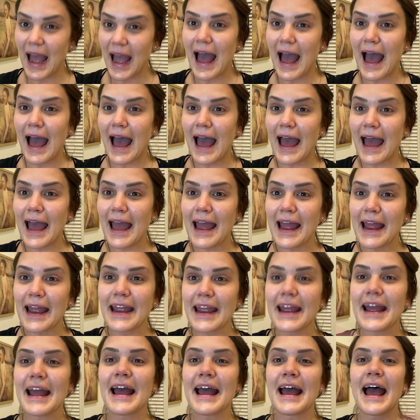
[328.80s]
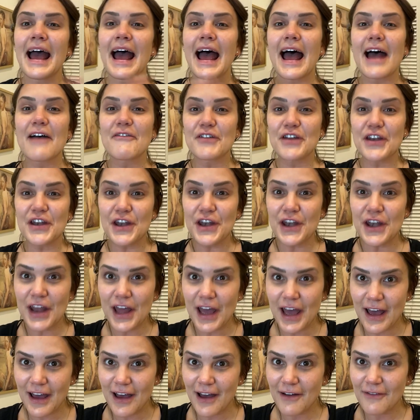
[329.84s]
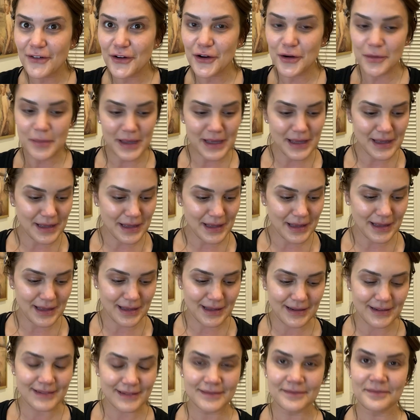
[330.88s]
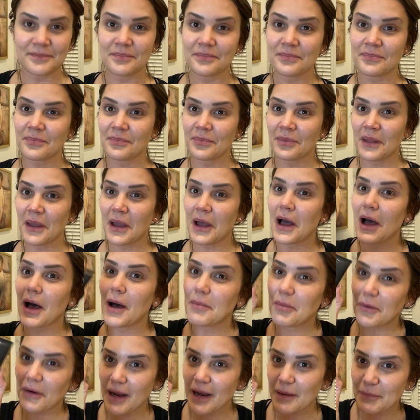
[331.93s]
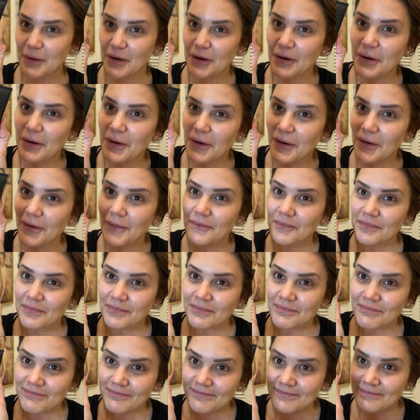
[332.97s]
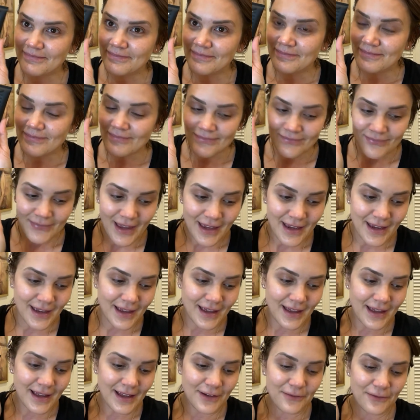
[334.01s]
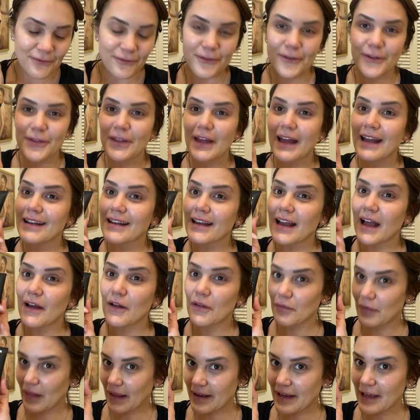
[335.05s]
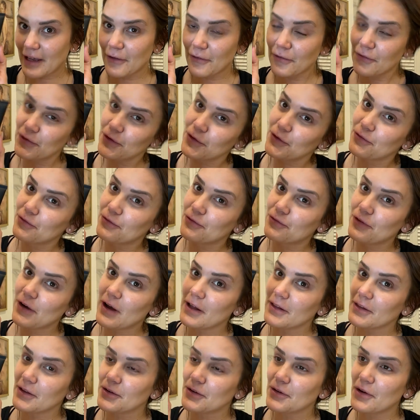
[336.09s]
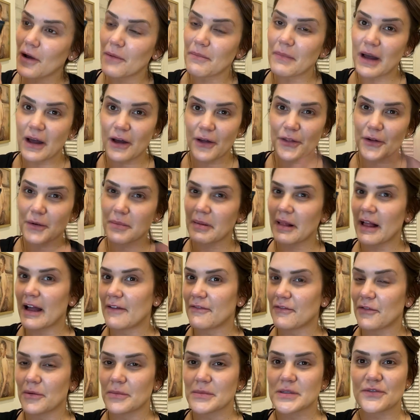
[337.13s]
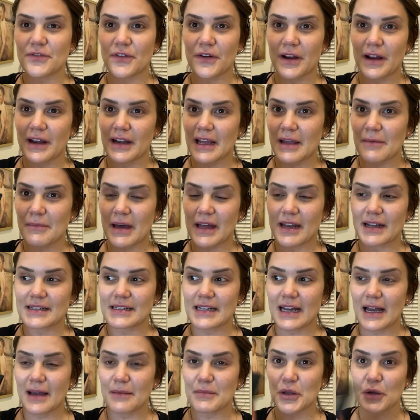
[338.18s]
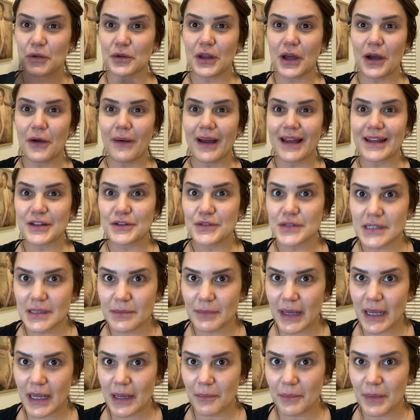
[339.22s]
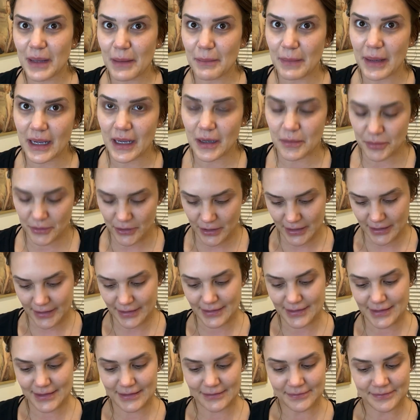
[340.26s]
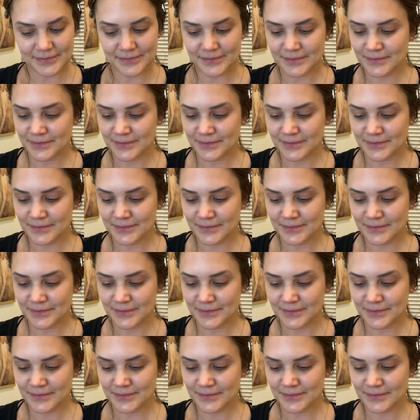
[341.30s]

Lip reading: I have never been a primer girl. And like if you've followed on my other platforms for any amount of time, you'll know I used to be a makeup artist.